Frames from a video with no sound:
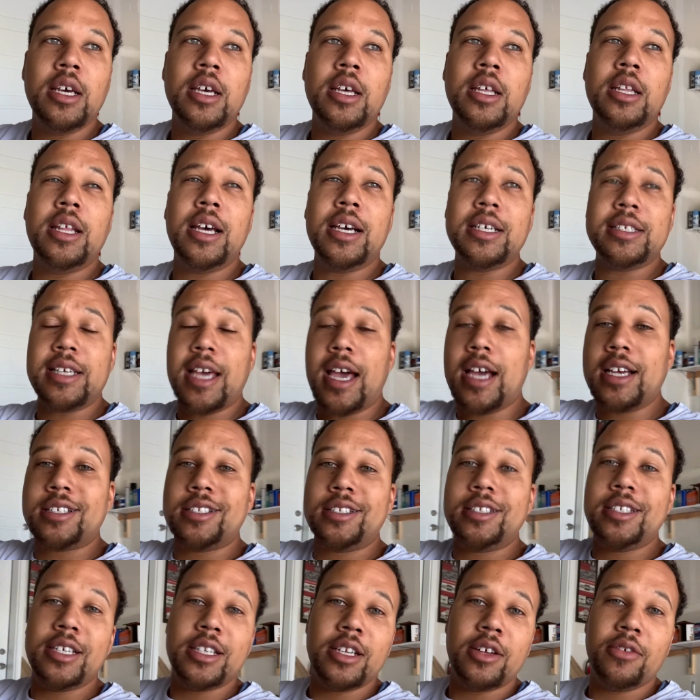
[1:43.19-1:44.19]
that's
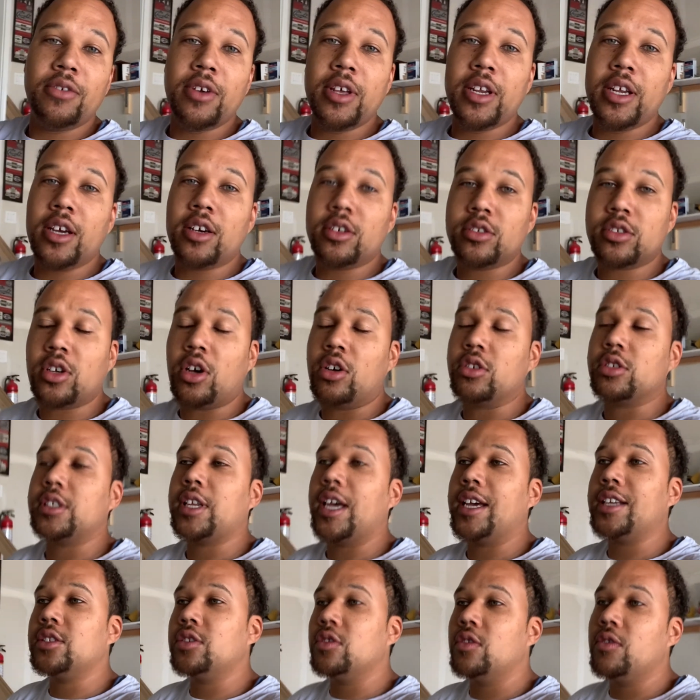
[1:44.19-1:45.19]
actually in the video. So
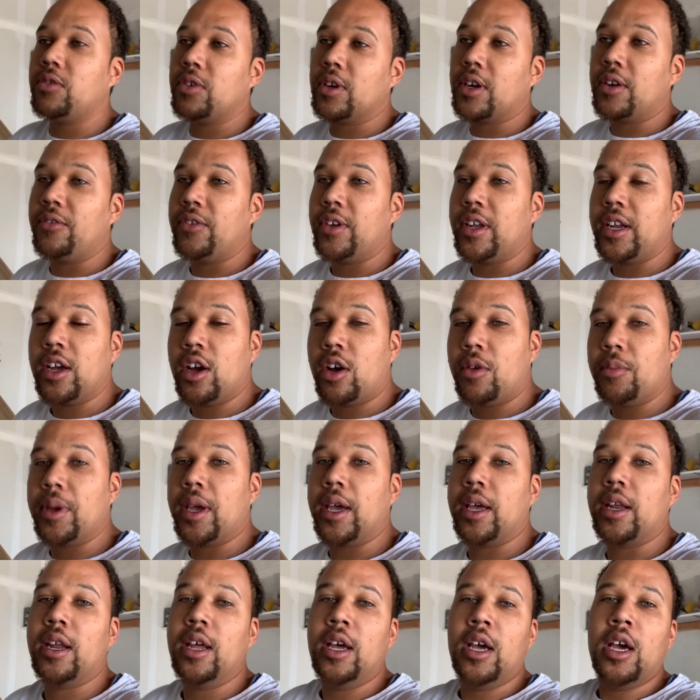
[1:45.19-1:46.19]
stay tuned for the video,
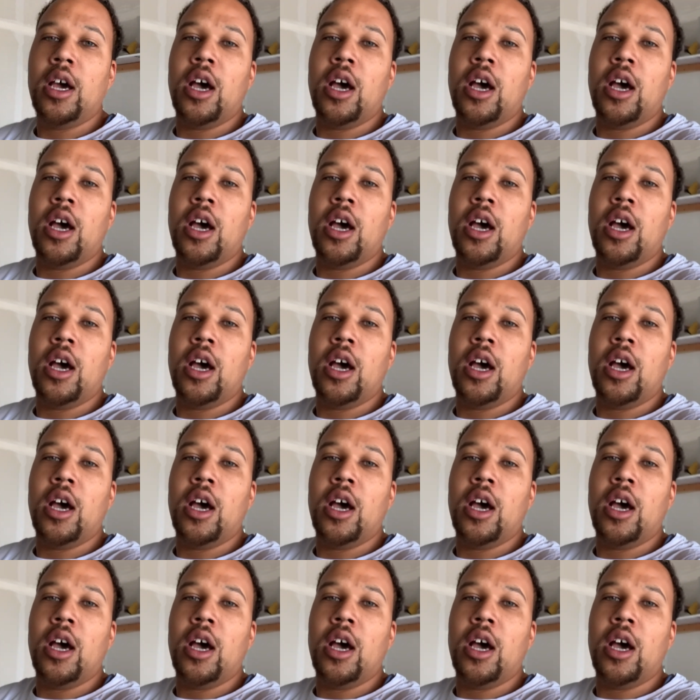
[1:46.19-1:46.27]
man.